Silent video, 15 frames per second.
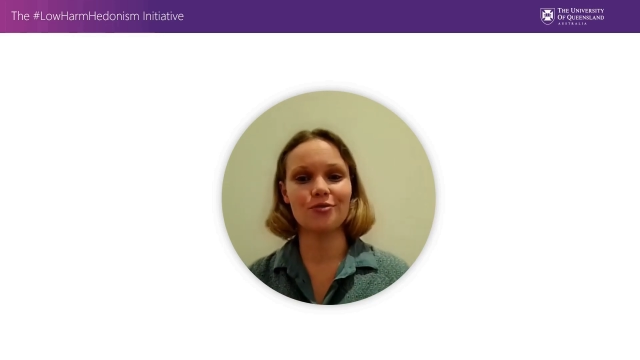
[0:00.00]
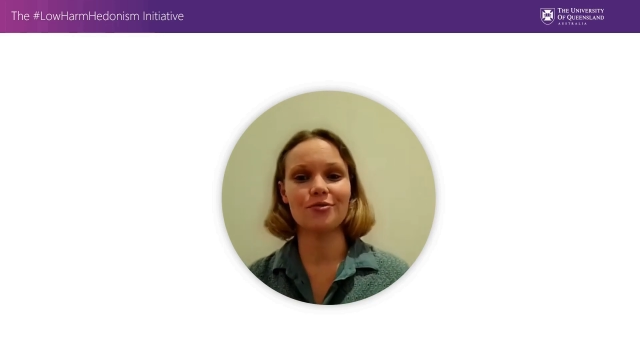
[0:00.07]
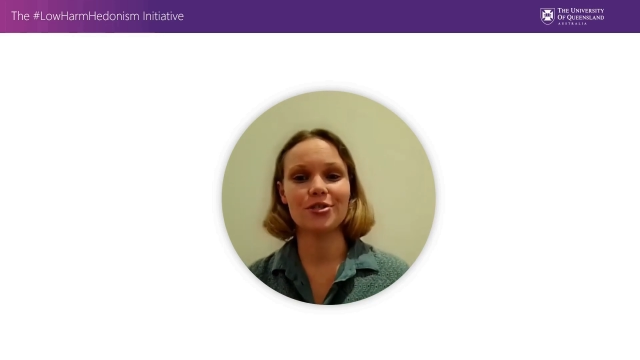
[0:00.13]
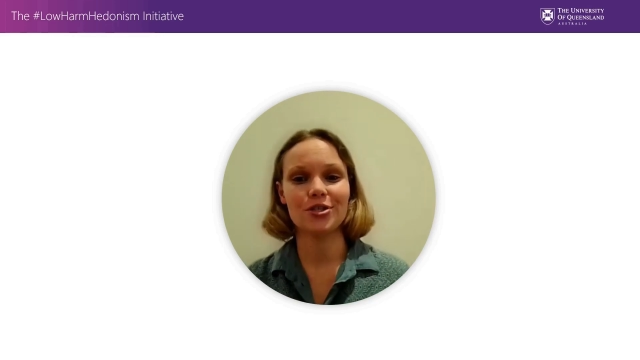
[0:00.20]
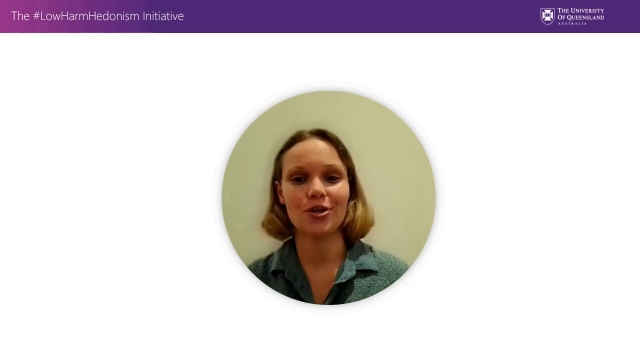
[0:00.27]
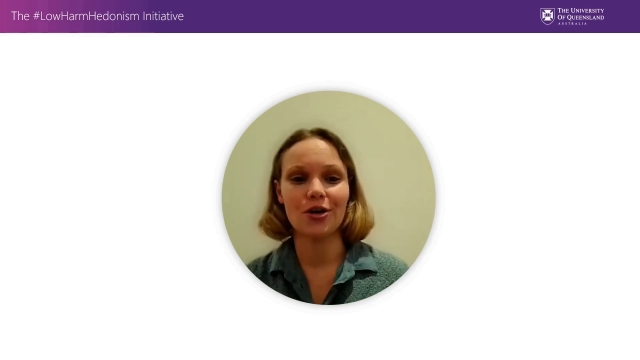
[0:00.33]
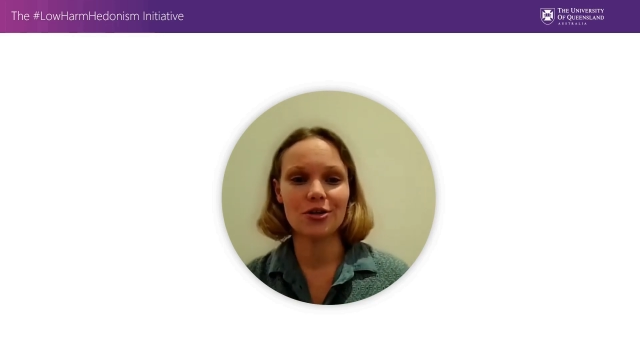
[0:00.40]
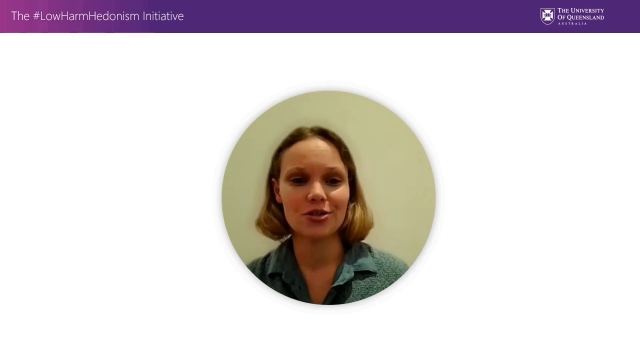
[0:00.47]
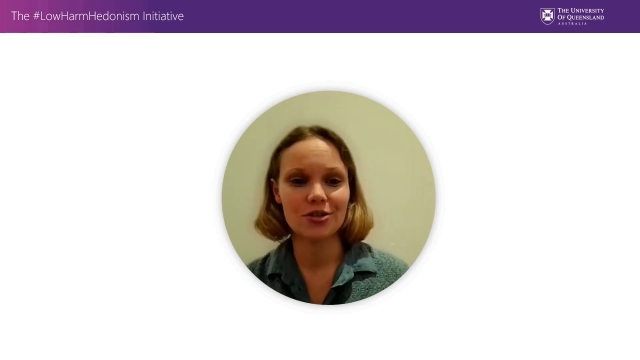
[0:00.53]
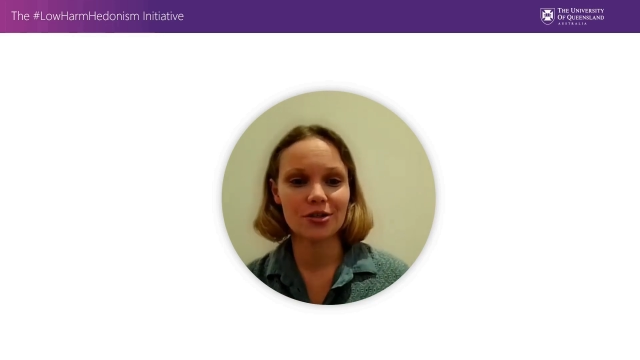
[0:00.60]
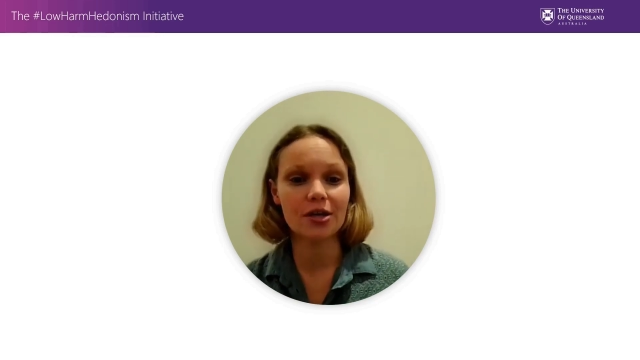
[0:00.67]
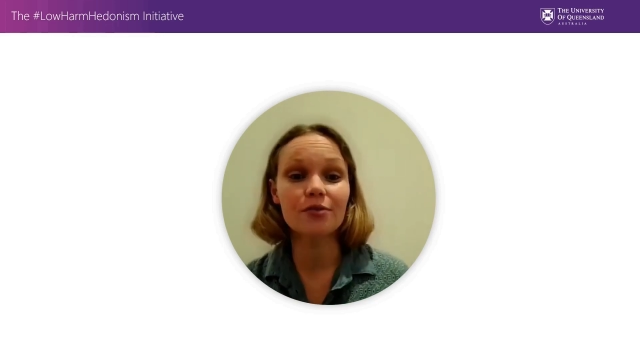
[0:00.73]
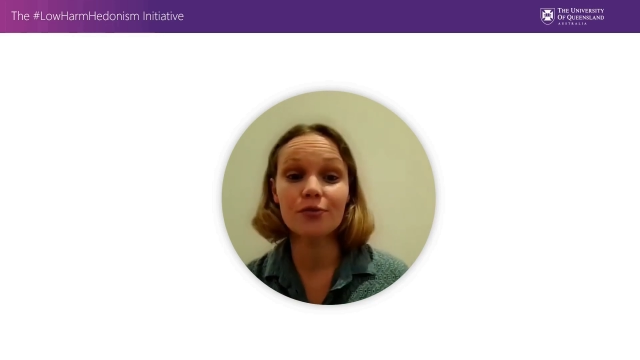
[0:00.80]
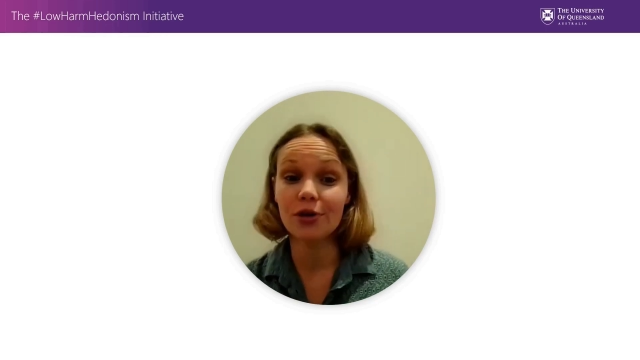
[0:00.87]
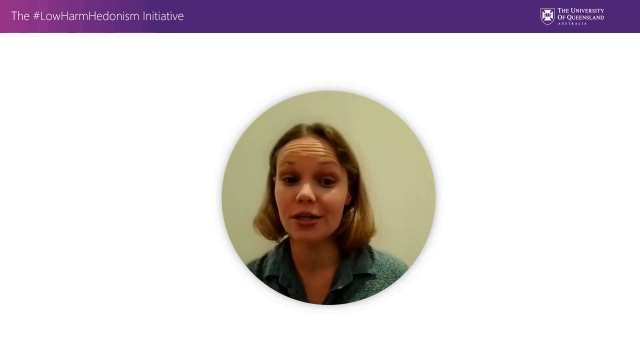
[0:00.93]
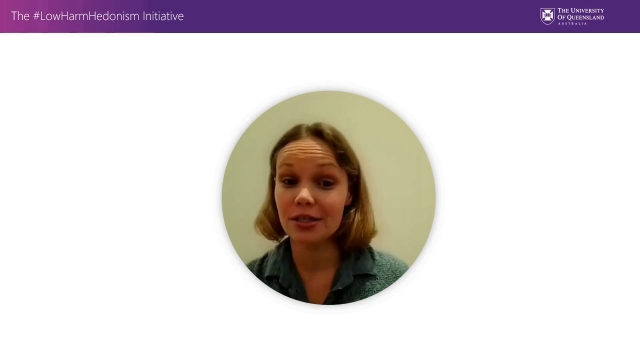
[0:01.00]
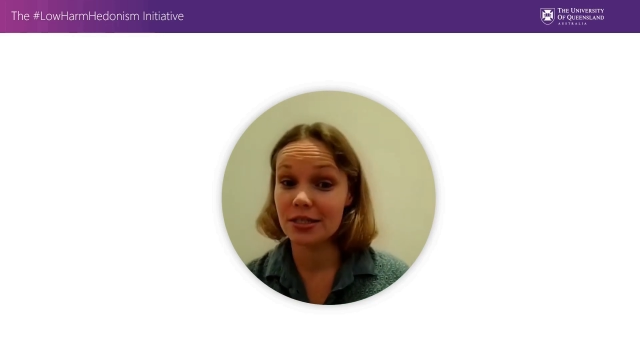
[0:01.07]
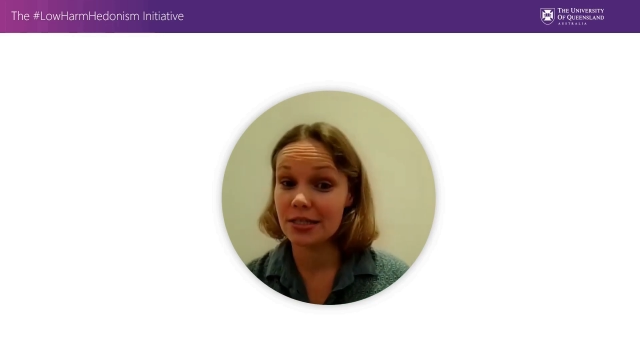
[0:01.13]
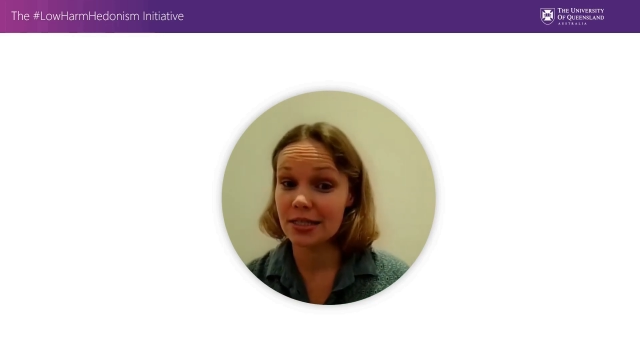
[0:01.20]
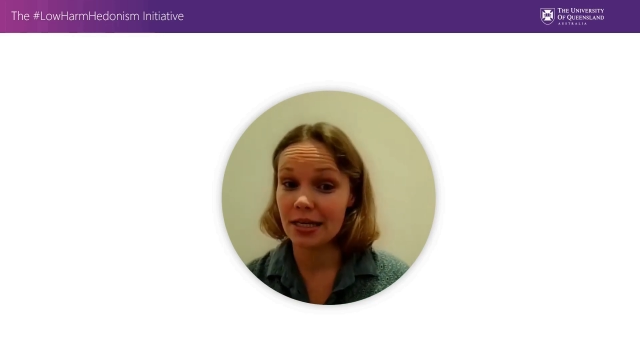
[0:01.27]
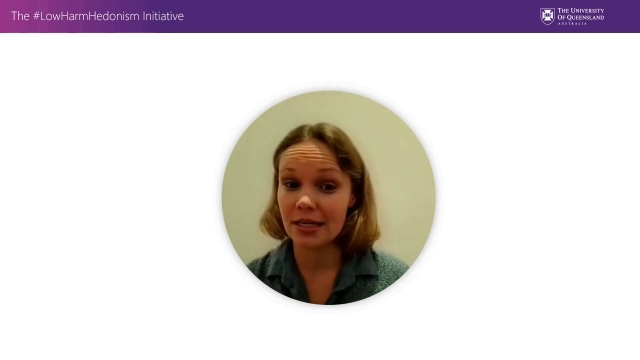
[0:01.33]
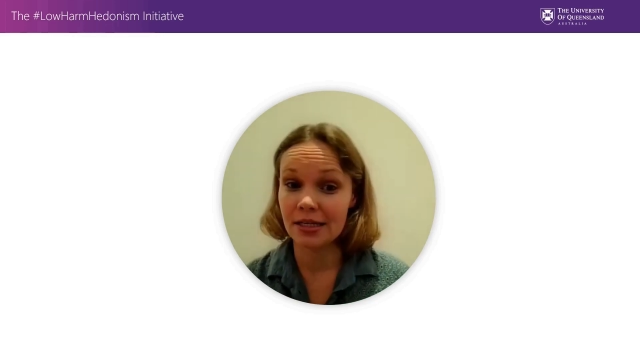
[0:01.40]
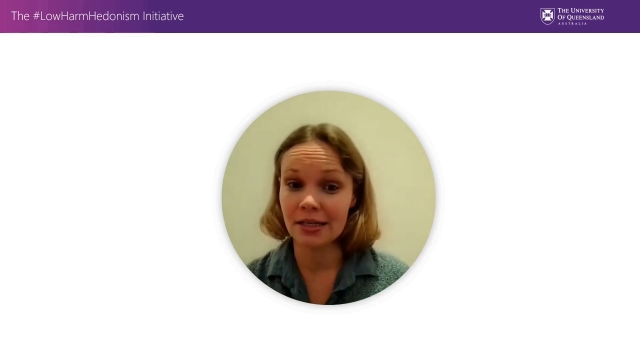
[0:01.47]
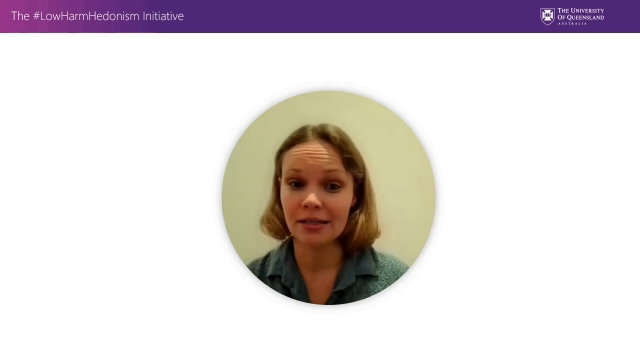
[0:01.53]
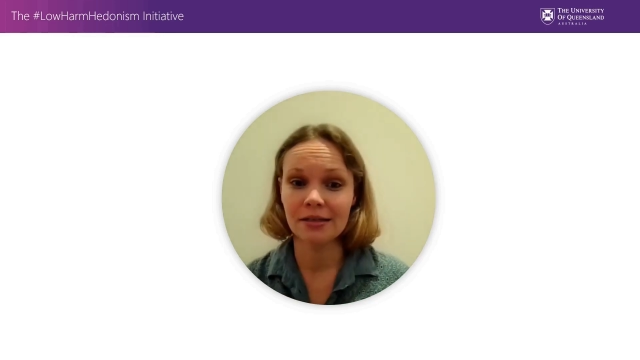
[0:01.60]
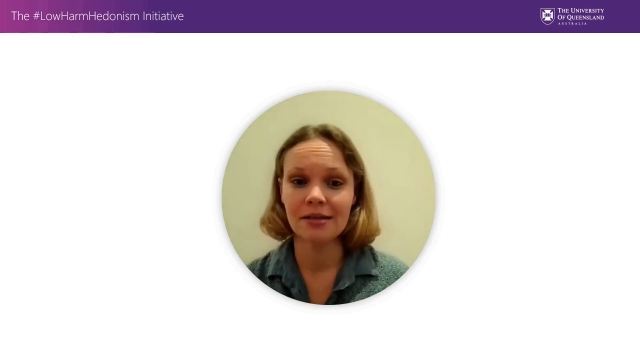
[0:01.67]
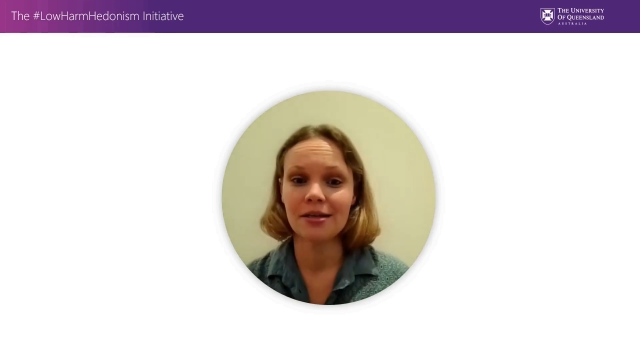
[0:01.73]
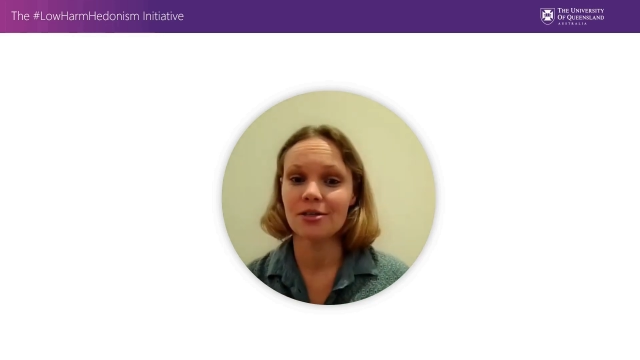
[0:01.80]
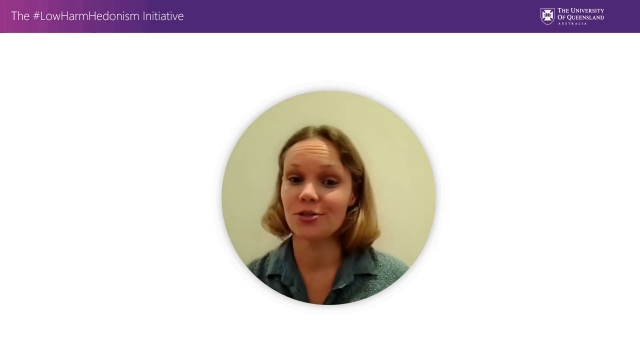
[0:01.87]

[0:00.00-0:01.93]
research and for understanding